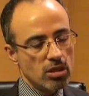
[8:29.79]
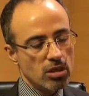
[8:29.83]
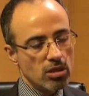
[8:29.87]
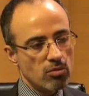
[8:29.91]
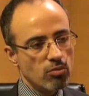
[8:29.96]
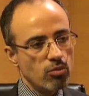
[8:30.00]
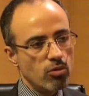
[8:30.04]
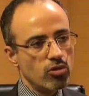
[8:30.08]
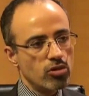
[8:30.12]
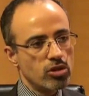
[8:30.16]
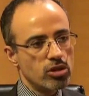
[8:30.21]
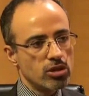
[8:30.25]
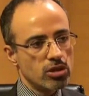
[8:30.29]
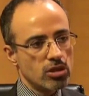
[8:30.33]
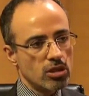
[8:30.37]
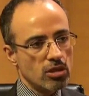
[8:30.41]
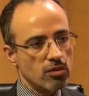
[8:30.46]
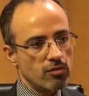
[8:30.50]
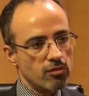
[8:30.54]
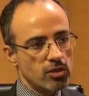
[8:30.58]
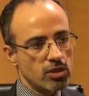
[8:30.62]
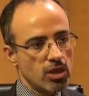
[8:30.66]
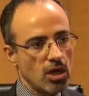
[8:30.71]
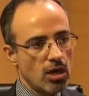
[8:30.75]
It both
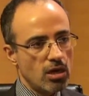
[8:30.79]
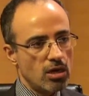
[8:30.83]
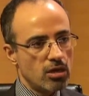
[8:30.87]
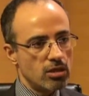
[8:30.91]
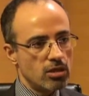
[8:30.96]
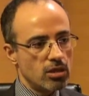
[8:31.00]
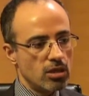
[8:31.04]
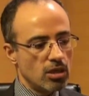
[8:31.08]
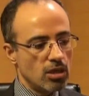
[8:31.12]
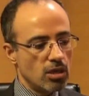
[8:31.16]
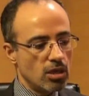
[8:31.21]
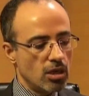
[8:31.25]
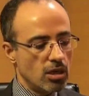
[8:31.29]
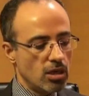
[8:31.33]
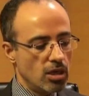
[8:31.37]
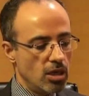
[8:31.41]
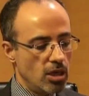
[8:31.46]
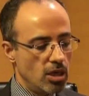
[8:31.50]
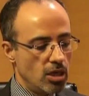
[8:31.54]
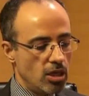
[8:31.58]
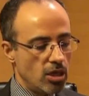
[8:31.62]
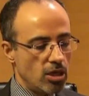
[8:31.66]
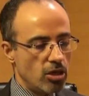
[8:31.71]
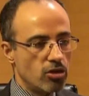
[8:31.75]
serves our
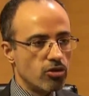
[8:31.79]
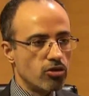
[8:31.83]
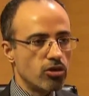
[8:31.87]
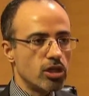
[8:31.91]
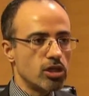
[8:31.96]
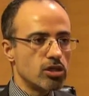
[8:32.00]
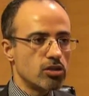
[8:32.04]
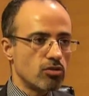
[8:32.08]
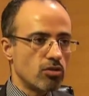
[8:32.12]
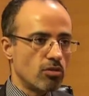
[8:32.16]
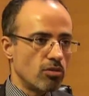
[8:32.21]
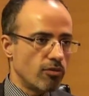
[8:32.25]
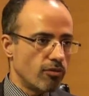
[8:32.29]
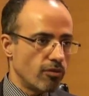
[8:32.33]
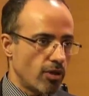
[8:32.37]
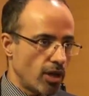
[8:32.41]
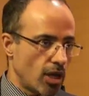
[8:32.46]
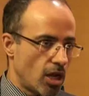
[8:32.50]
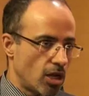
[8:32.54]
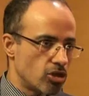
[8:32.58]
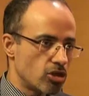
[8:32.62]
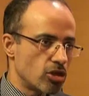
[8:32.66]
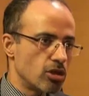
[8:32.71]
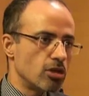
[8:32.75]
interest from a
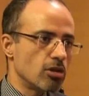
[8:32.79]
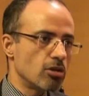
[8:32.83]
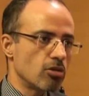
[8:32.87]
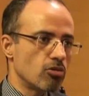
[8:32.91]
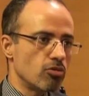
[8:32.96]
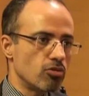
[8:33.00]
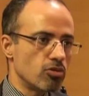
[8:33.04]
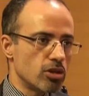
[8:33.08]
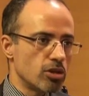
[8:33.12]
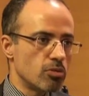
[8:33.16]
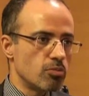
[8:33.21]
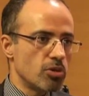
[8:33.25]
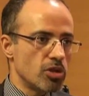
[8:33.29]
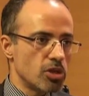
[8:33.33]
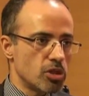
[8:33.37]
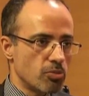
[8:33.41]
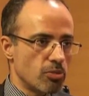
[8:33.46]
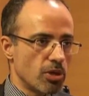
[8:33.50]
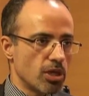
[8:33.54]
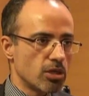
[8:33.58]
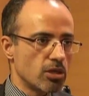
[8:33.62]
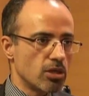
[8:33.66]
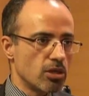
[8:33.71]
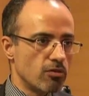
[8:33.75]
financial inclusion
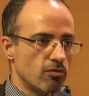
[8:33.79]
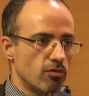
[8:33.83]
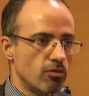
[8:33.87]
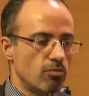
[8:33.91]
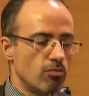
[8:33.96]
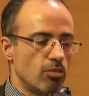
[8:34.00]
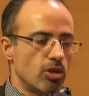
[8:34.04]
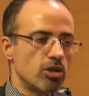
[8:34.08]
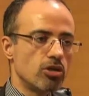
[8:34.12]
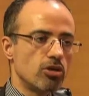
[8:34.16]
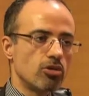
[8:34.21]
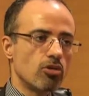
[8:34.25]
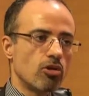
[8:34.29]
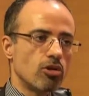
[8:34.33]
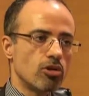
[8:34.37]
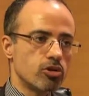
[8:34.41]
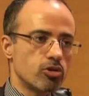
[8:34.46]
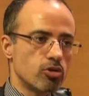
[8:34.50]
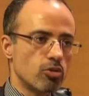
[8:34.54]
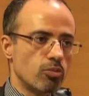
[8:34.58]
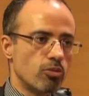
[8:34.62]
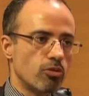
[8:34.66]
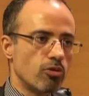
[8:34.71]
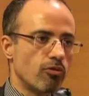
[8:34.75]
perspective, but it
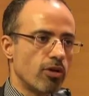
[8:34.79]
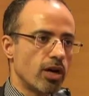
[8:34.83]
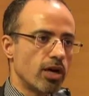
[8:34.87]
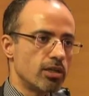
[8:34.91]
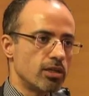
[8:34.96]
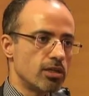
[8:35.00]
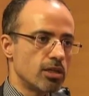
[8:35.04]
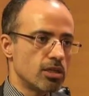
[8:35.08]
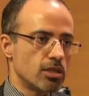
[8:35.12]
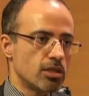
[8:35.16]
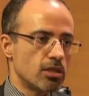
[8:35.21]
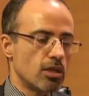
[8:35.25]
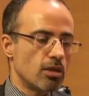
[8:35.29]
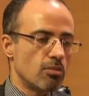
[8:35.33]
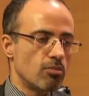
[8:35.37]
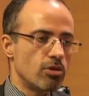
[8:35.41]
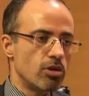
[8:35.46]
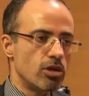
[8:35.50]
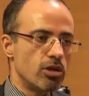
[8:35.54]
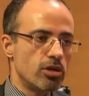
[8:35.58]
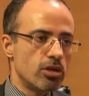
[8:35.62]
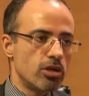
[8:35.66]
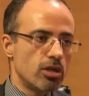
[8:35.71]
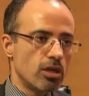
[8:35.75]
also provides us the
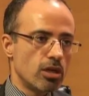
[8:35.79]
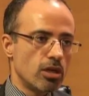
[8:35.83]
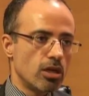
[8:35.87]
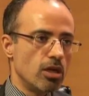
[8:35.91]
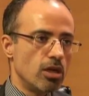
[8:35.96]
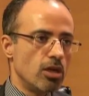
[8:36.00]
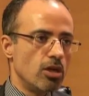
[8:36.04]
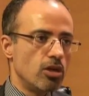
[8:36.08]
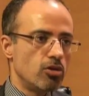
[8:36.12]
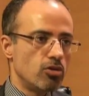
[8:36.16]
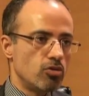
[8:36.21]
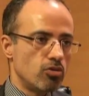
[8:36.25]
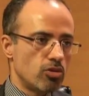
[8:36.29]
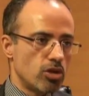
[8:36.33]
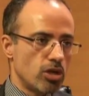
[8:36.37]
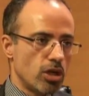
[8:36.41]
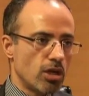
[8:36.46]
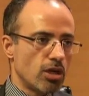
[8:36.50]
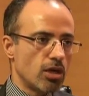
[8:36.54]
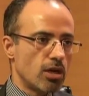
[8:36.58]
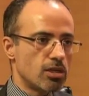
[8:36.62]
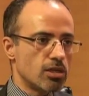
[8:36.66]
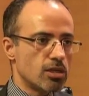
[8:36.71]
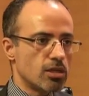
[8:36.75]
ability to
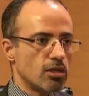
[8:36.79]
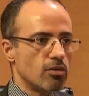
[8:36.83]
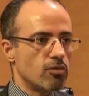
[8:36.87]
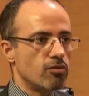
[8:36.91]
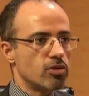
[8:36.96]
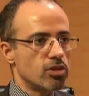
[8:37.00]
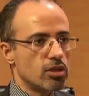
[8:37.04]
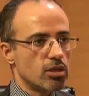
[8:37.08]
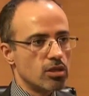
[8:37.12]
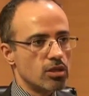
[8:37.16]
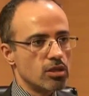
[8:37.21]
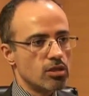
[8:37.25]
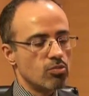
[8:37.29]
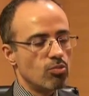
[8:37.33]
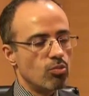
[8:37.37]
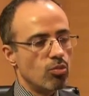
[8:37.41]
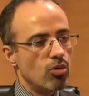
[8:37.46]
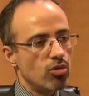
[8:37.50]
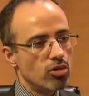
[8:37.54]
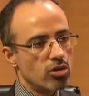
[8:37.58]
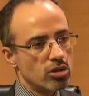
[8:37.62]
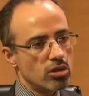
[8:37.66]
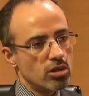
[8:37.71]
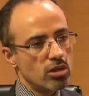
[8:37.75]
take our services
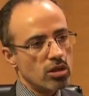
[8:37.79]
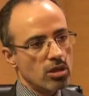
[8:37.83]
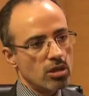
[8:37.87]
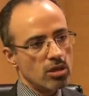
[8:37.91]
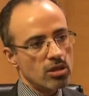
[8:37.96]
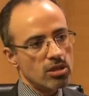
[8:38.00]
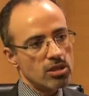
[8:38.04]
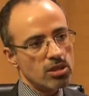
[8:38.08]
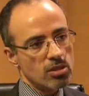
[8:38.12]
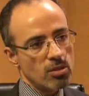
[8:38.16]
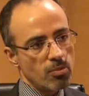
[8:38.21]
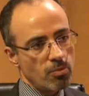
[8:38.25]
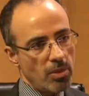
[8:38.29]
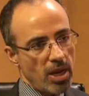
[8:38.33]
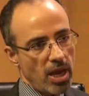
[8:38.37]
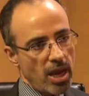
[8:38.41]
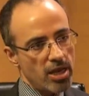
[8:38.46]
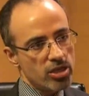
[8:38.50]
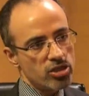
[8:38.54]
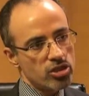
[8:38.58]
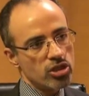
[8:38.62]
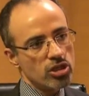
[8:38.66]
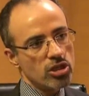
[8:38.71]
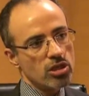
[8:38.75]
both in the
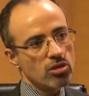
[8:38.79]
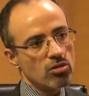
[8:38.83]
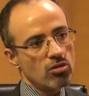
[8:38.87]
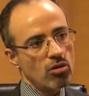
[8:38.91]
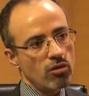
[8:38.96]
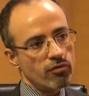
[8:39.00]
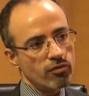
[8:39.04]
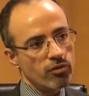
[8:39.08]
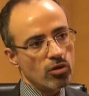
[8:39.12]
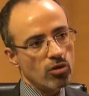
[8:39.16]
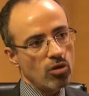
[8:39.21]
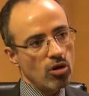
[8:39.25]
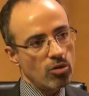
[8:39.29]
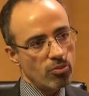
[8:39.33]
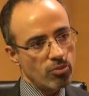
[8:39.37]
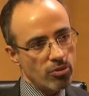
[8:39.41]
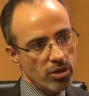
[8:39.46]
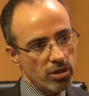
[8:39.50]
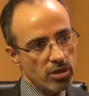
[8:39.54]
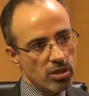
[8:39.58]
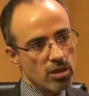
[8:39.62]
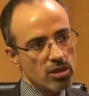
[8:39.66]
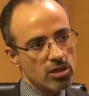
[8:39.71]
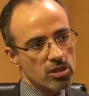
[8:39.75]
supply chain of the
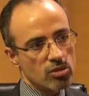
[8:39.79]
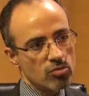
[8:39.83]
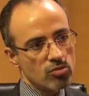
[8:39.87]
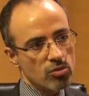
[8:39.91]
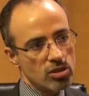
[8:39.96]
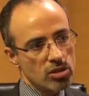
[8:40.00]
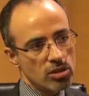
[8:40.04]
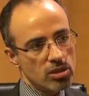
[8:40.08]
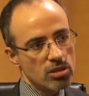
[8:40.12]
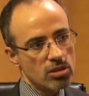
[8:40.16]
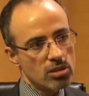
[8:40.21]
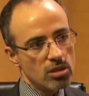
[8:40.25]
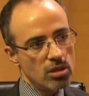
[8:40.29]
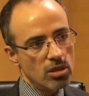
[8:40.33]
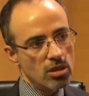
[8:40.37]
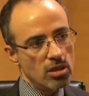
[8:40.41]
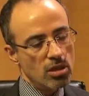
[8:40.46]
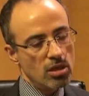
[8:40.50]
corporate customers.